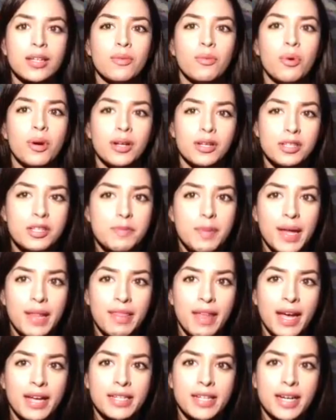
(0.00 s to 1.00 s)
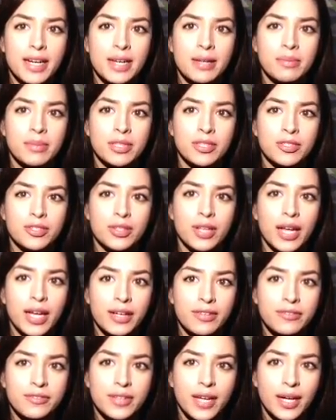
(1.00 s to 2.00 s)
want to spend that time in your
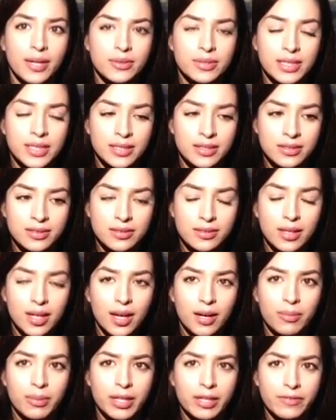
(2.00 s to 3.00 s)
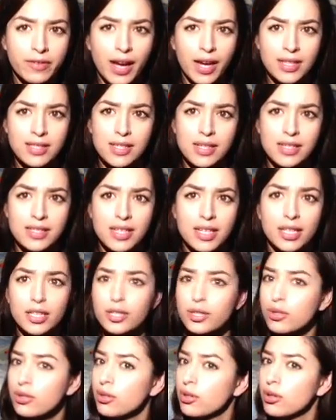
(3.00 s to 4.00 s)
life counting how many facts I
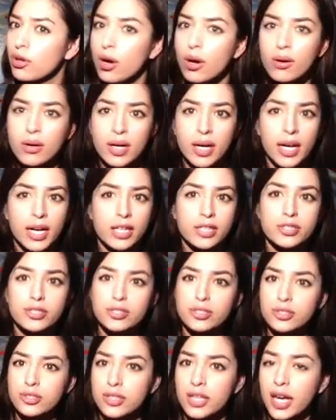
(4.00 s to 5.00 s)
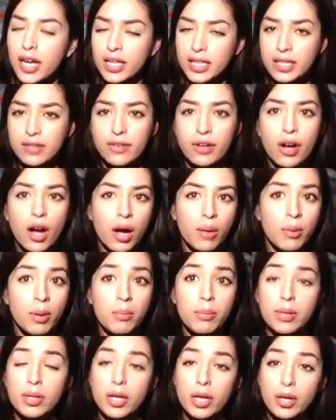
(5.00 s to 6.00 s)
said, go ahead, you do that. Leave a
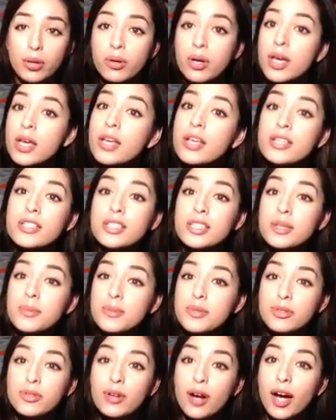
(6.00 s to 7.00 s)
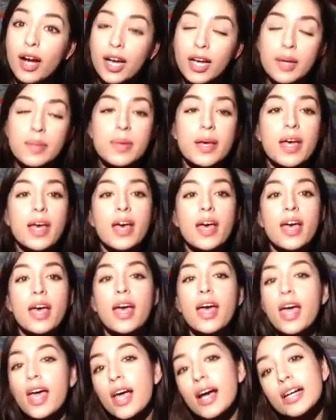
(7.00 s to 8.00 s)
comment below, subscribe,
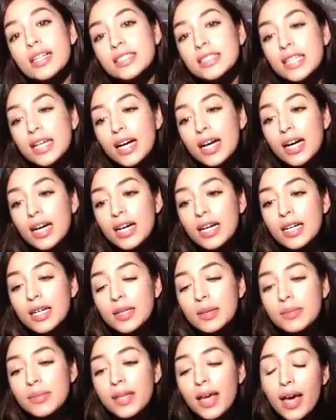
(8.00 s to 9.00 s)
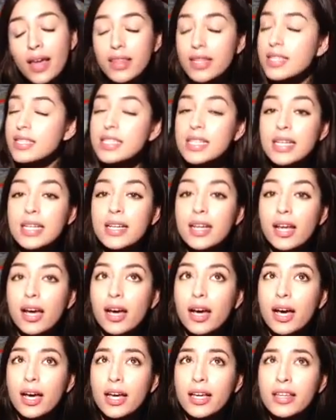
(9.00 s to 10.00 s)
and yeah, that's it.
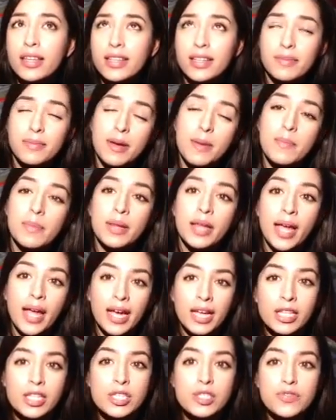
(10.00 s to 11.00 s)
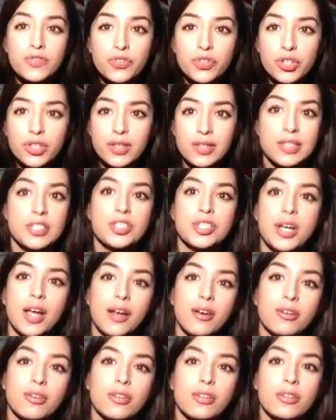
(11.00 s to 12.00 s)
I think my plans for this
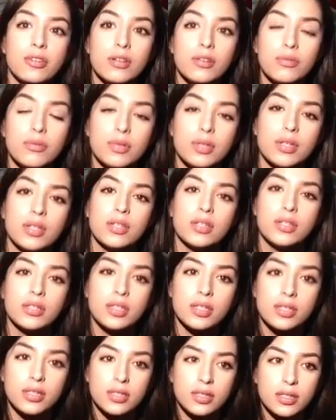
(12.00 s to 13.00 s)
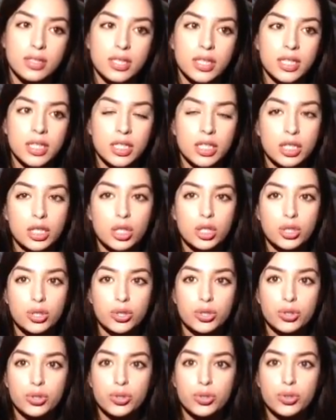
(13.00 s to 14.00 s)
channel will
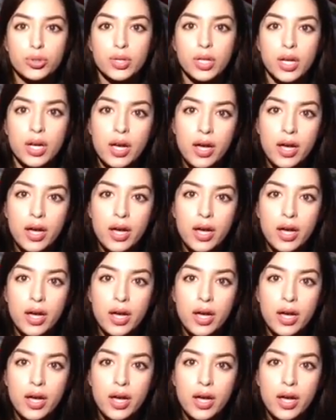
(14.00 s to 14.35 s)
include